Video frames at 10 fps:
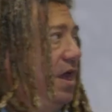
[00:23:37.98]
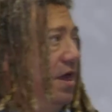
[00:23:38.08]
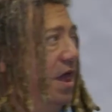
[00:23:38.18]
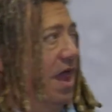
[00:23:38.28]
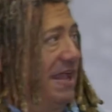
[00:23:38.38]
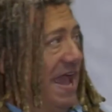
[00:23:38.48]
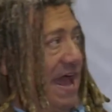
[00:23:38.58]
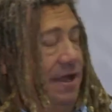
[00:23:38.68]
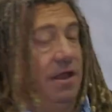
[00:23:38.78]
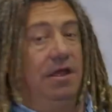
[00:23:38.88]
Again,
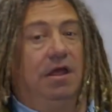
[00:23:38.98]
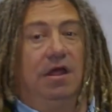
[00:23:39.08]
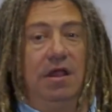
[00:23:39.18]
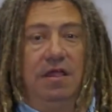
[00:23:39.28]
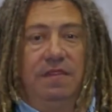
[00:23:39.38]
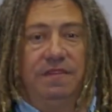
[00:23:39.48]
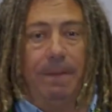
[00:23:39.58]
the